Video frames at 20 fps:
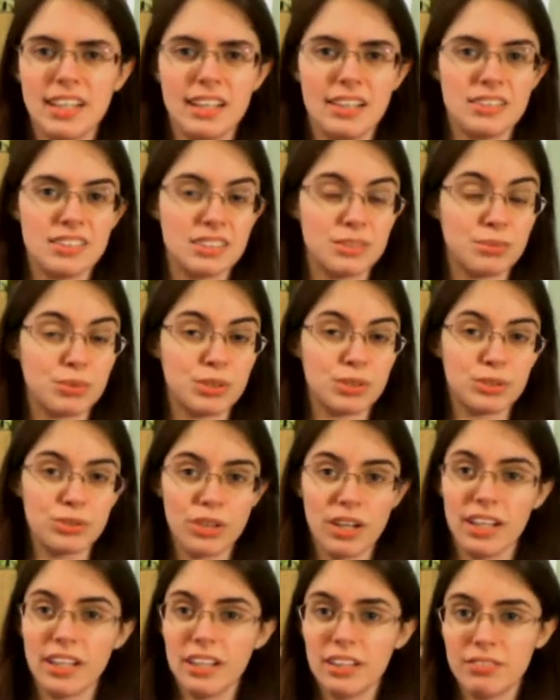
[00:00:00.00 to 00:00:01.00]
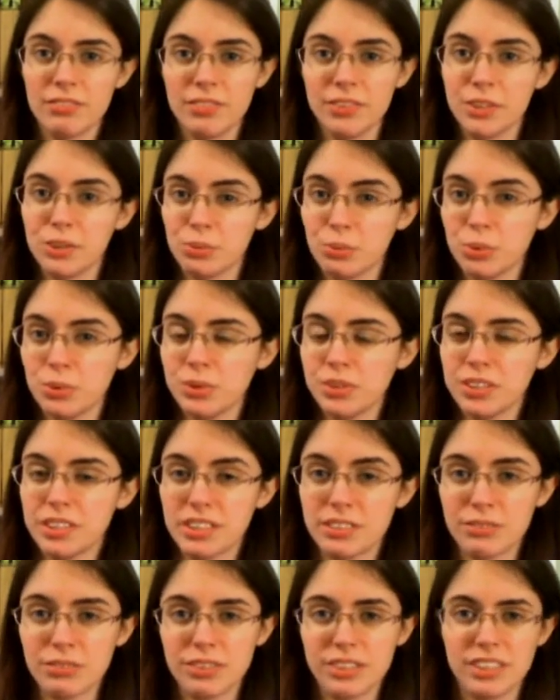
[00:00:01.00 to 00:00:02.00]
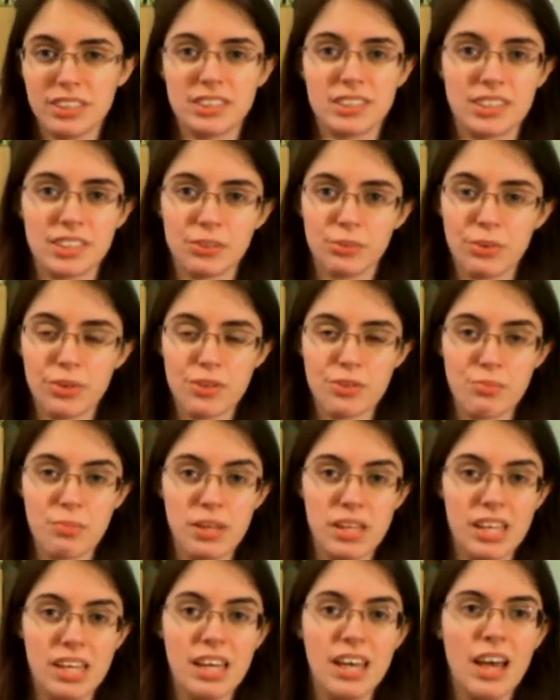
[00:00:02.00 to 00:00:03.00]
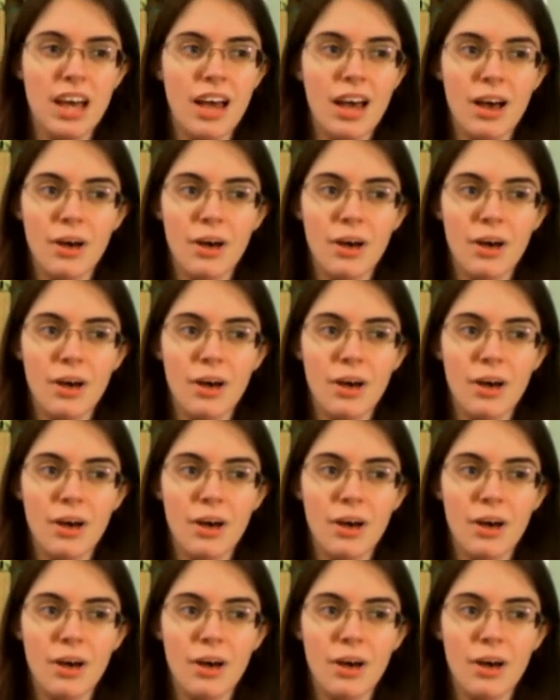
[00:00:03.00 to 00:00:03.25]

and some striking visuals that really stick with me,